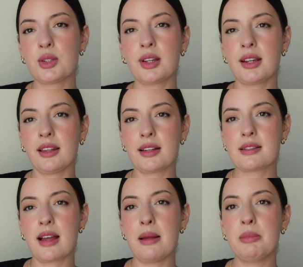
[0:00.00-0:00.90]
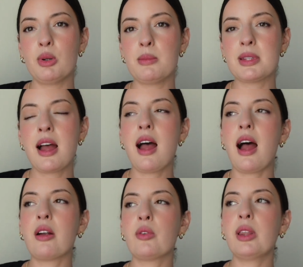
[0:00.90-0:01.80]
so you can get like side boobs
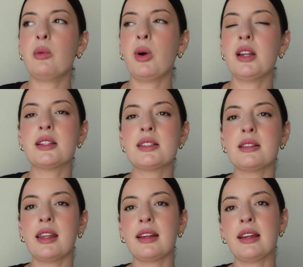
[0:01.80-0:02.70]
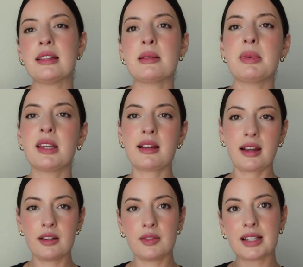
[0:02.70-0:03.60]
I really wanted to like it to be
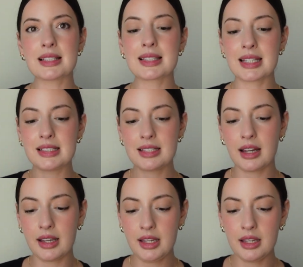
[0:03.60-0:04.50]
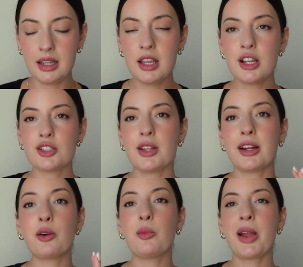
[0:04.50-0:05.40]
kind of like skin tight so I
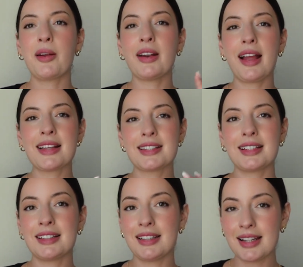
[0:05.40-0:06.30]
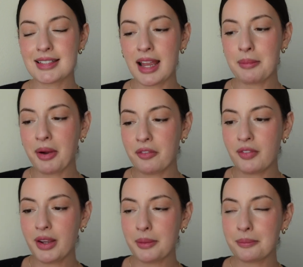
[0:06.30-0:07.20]
could wear it as like a nighttime
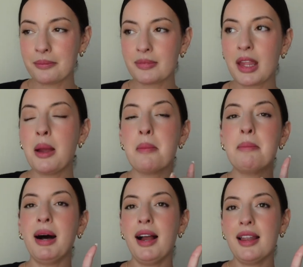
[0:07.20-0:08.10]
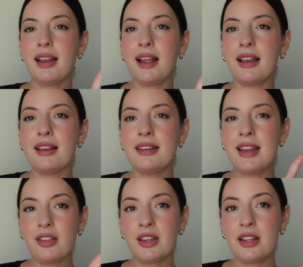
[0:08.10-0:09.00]
outfit but
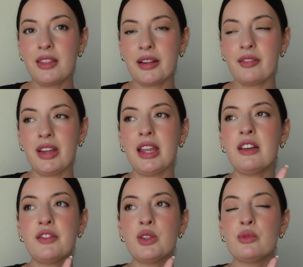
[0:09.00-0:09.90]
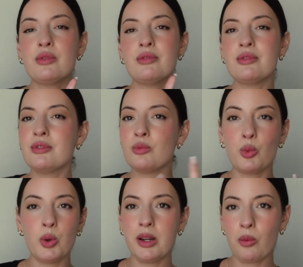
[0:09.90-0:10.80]
now that I think of it if you
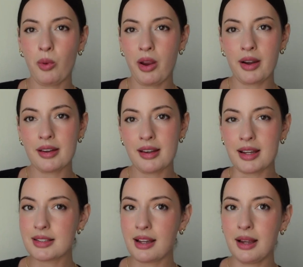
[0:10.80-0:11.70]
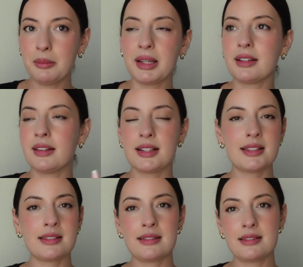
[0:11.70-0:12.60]
wouldn't wear it nighttime like a
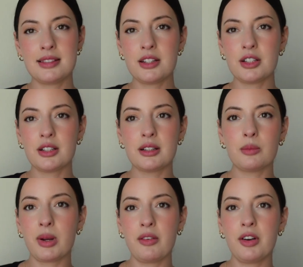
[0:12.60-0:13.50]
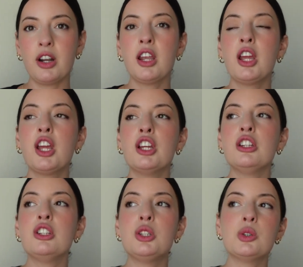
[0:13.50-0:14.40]
nice dinner whatever
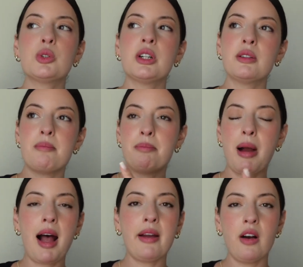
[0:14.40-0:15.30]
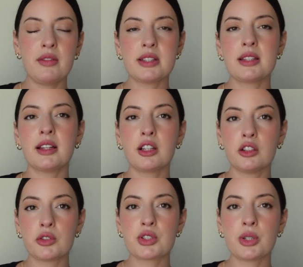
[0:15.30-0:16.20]
you could buy obviously like a
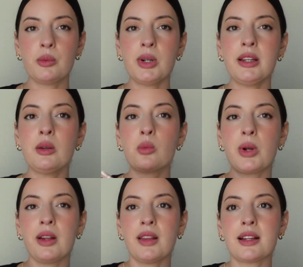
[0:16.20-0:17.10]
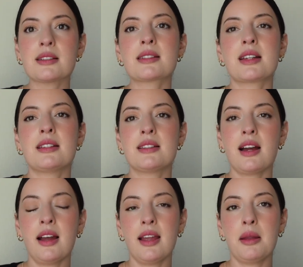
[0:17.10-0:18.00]
looser one and wear like a skin
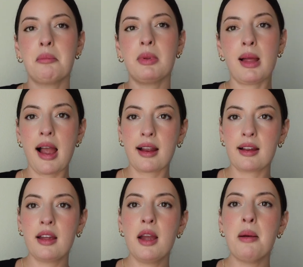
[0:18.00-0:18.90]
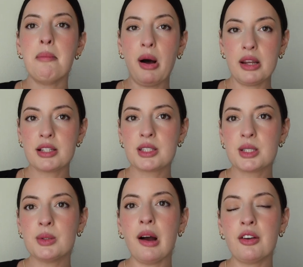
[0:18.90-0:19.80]
tight black
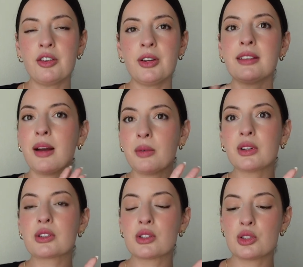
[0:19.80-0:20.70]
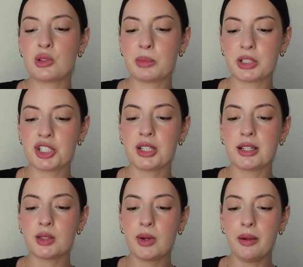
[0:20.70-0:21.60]
bodysuit under it that will look super chic
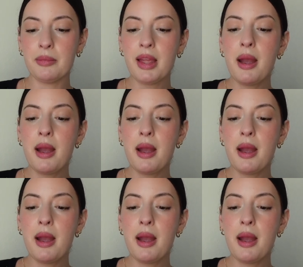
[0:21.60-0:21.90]
as well